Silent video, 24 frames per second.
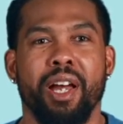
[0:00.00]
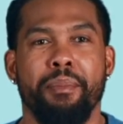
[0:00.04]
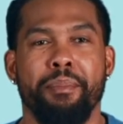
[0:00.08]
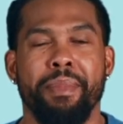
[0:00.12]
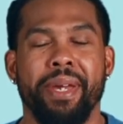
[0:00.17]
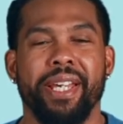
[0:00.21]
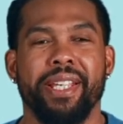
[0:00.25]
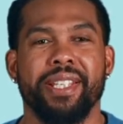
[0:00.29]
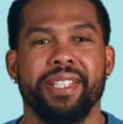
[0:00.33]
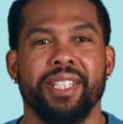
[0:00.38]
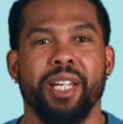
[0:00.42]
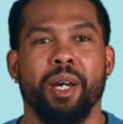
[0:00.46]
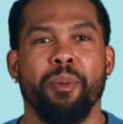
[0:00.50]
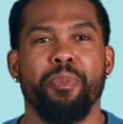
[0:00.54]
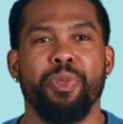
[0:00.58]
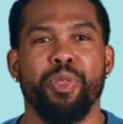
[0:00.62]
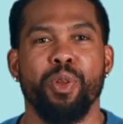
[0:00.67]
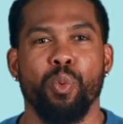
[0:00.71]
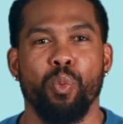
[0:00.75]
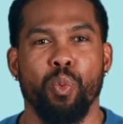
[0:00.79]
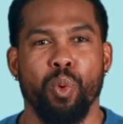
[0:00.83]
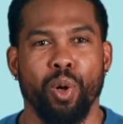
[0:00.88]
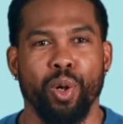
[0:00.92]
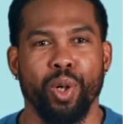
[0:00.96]
makes up the
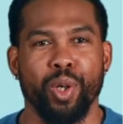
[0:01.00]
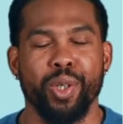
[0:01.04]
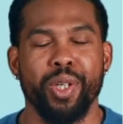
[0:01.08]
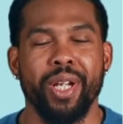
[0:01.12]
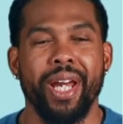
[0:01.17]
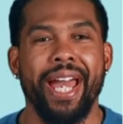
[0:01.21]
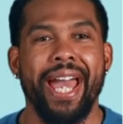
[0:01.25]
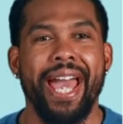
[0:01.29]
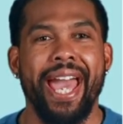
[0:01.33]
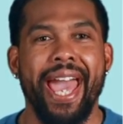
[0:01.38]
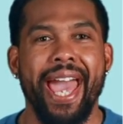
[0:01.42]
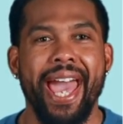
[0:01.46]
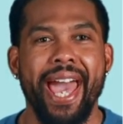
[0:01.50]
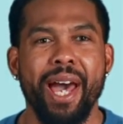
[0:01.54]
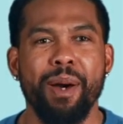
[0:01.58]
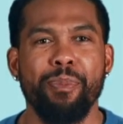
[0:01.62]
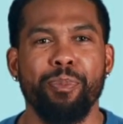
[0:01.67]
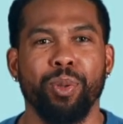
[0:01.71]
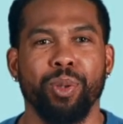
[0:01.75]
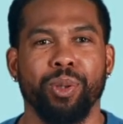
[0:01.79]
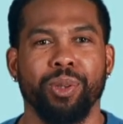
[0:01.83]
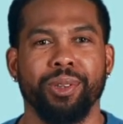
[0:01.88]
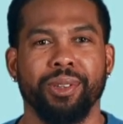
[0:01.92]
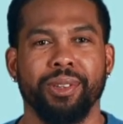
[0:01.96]
word
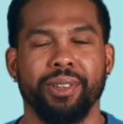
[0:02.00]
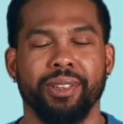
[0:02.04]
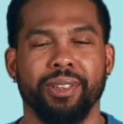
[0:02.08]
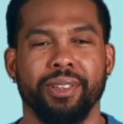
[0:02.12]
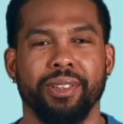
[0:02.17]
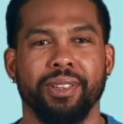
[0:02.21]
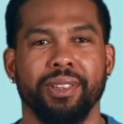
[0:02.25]
apple?